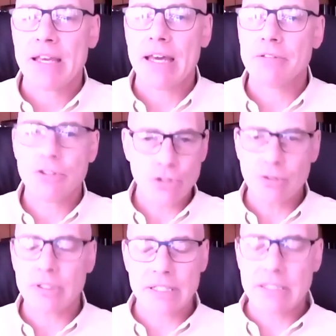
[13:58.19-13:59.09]
And
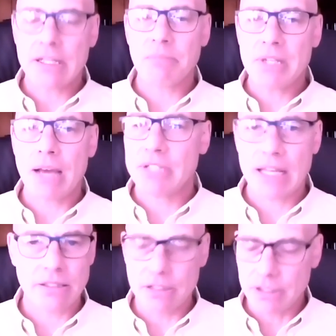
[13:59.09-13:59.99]
certainly sometimes
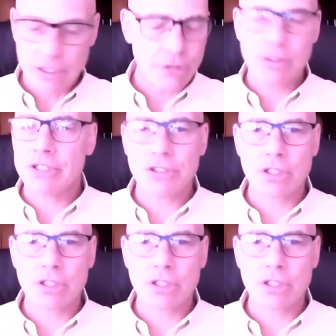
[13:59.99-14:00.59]
that's literally just